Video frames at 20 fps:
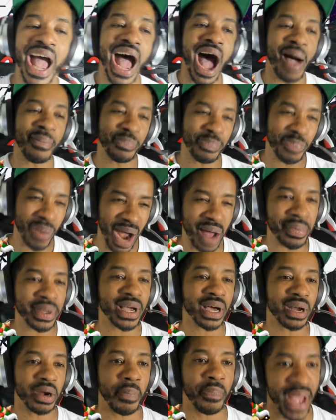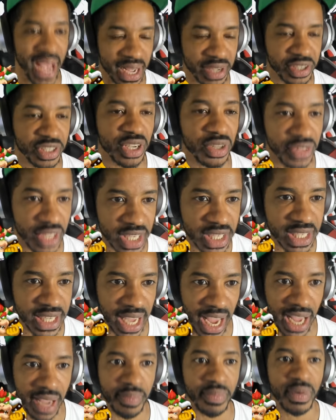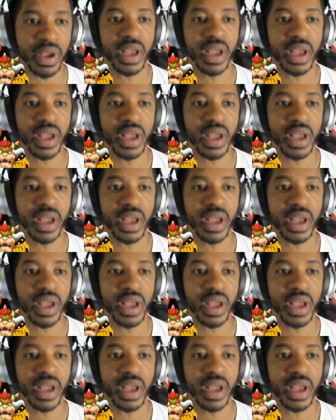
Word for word: I'm probably going to pass on this game,